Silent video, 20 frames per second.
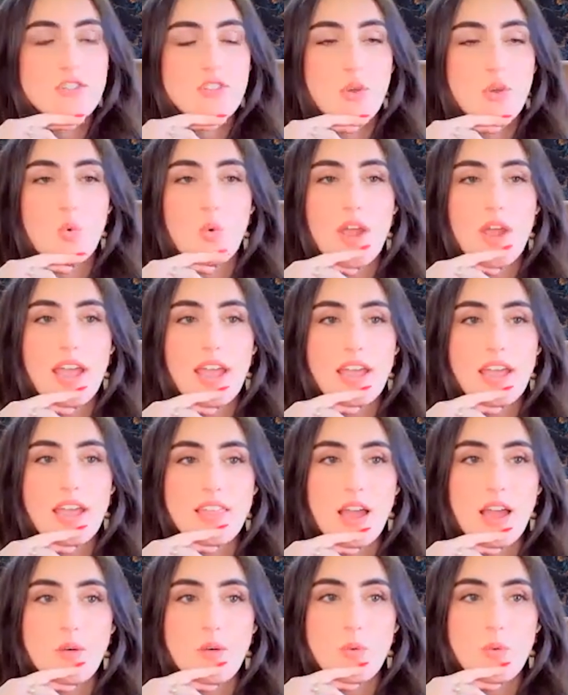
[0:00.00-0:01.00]
the way
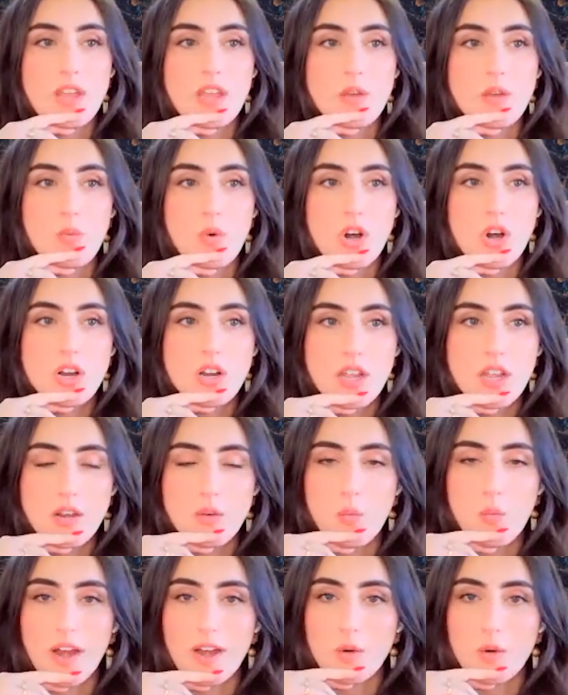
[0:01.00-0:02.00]
that we work
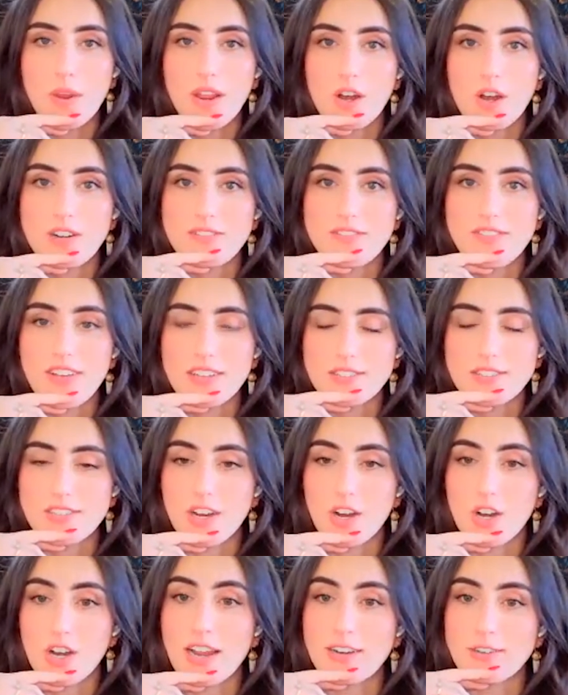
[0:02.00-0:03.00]
and where we are investing
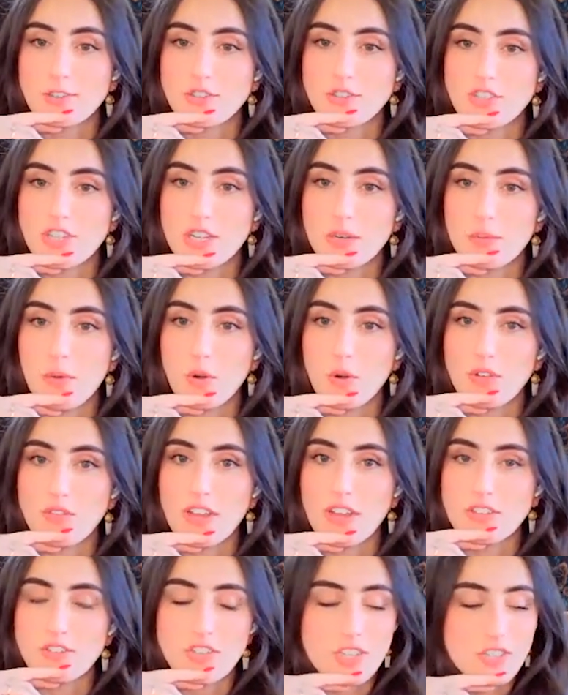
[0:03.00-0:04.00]
our energy and
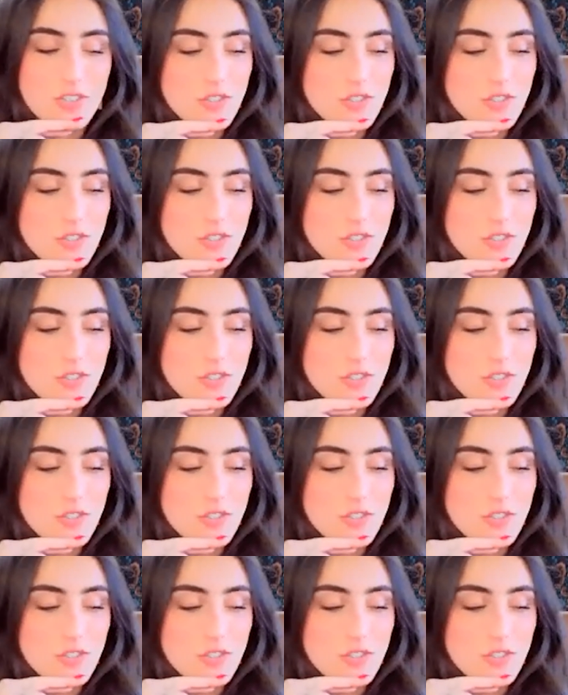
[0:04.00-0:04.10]
motivation.